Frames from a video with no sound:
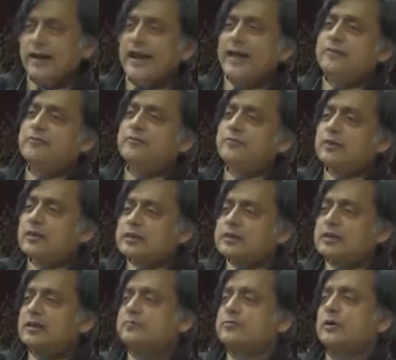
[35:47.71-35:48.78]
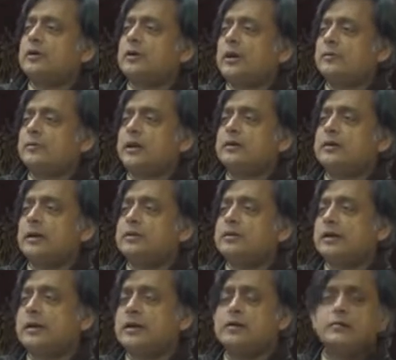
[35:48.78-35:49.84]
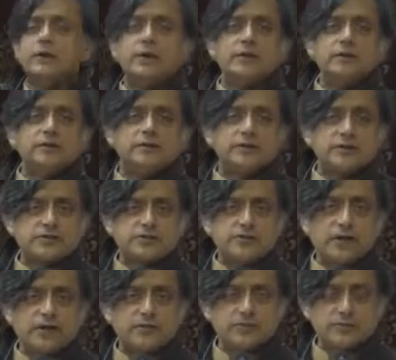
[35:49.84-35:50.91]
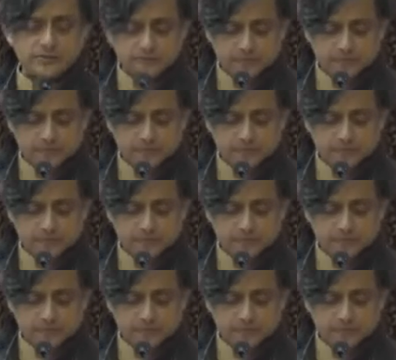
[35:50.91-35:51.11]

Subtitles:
Every self-proclaimed Netaji can run in the first round,